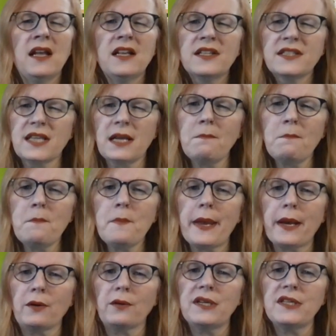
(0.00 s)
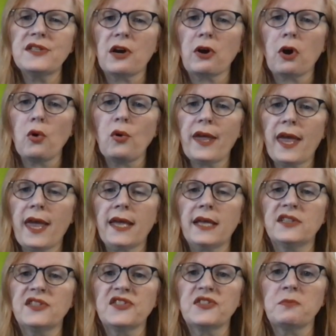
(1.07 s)
Some berries are okay
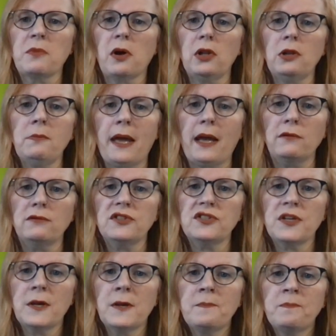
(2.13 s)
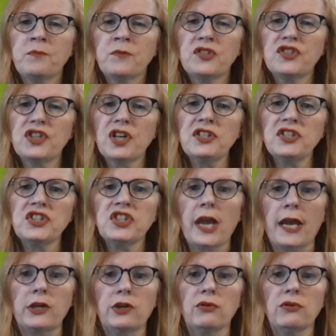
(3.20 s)
in small amounts. Just
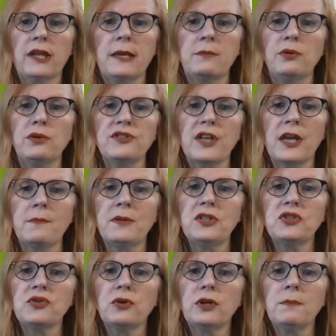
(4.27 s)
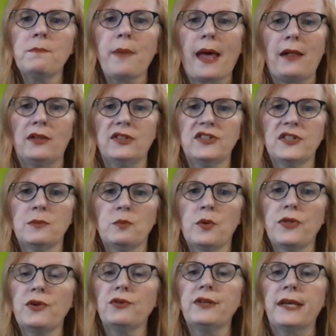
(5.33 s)
check your labels and be sure to balance them
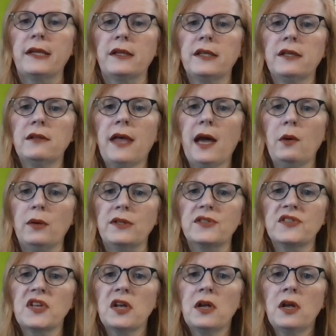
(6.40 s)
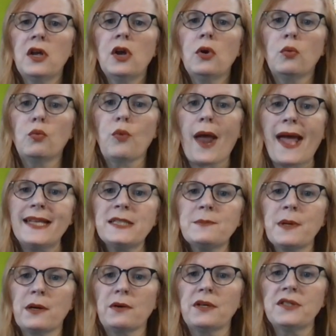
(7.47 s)
with your daily allowance.
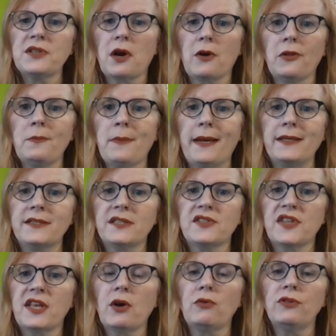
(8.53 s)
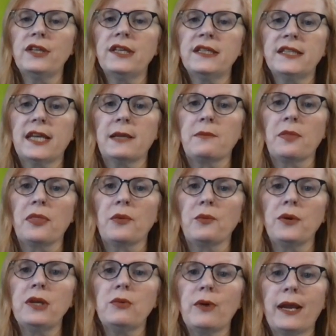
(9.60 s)
Raspberries are the best as they only contain
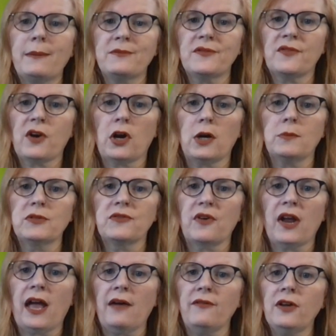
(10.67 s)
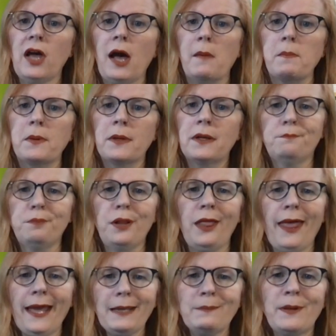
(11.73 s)
3 grams of carbs for half a cup.
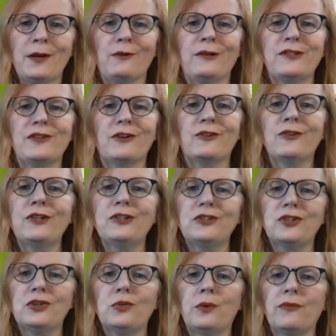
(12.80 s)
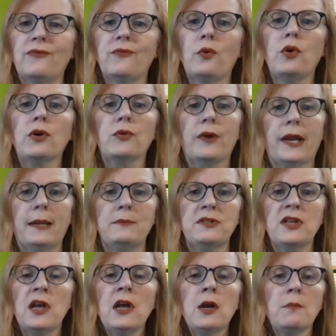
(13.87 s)
Blackberries are good too with 4
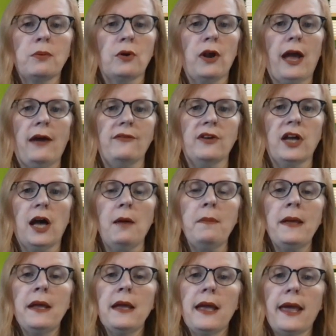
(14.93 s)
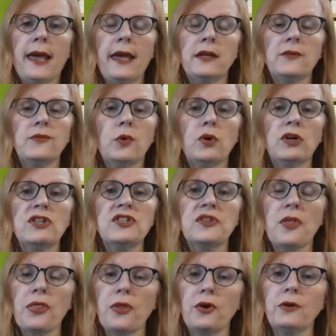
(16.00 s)
grams per half a cup. And of course,
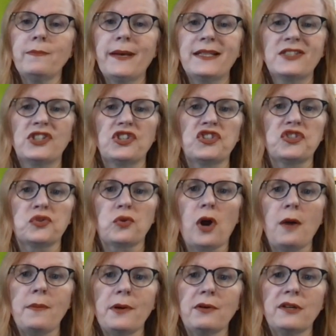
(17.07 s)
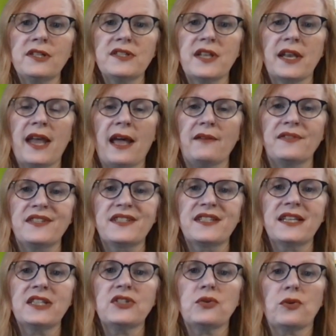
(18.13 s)
the third best is strawberries that have
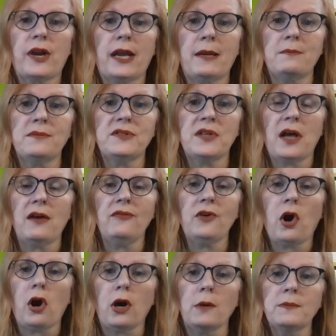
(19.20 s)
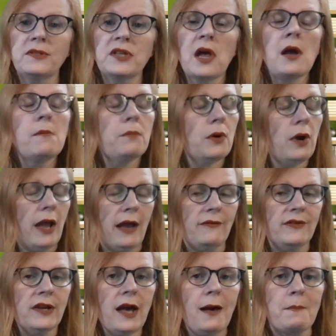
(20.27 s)
6 grams of carbs per
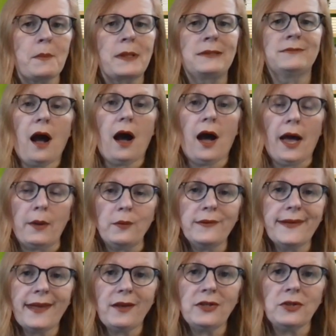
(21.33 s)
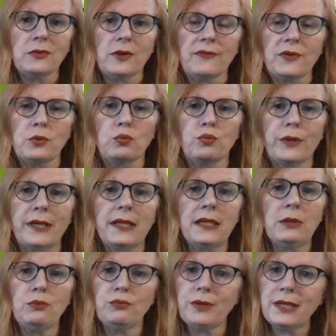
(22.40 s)
half a cup. I will tell you, if you
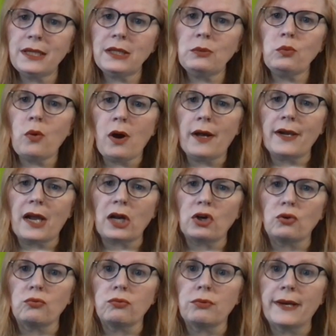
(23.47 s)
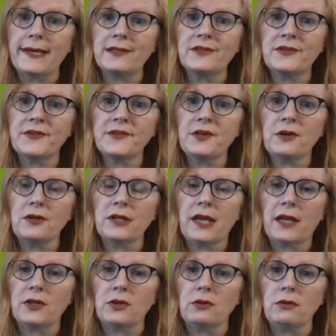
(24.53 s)
really, really want a great dessert
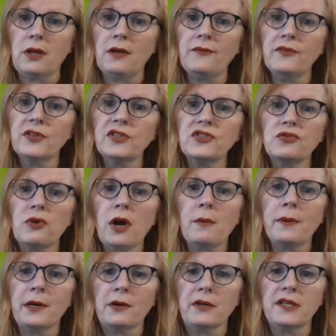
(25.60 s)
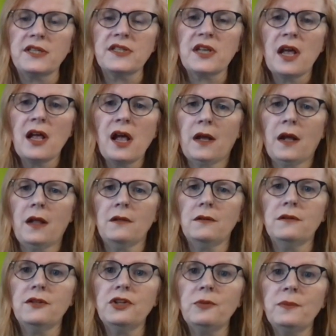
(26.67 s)
and you love the strawberries, a
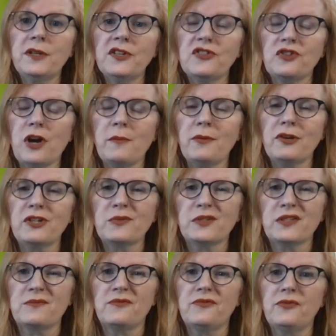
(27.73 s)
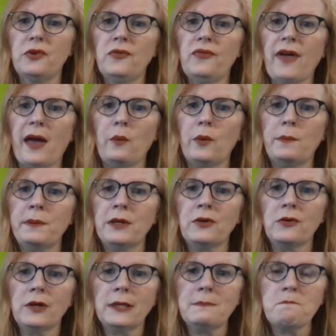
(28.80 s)
little bit of strawberries with some full fat whipping
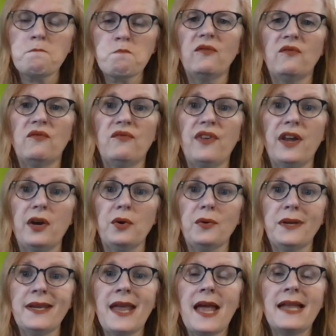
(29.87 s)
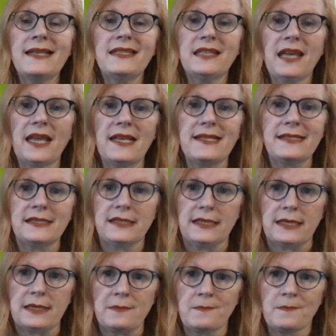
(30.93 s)
cream, very
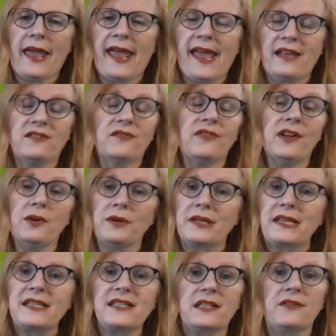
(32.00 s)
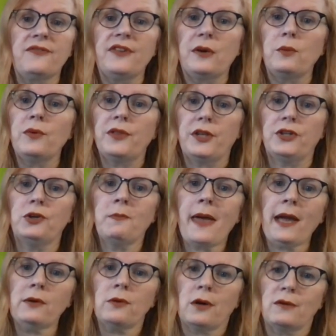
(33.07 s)
tasty and very easy to fit within your
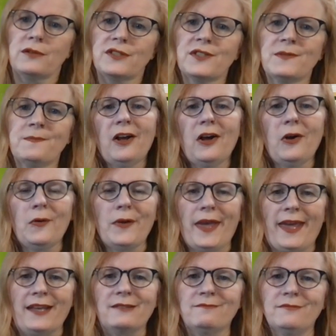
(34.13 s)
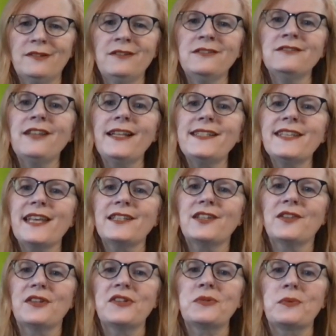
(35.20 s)
macros. Okay, let's get
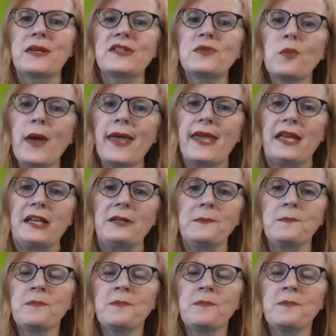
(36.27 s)
to this week's weigh-in.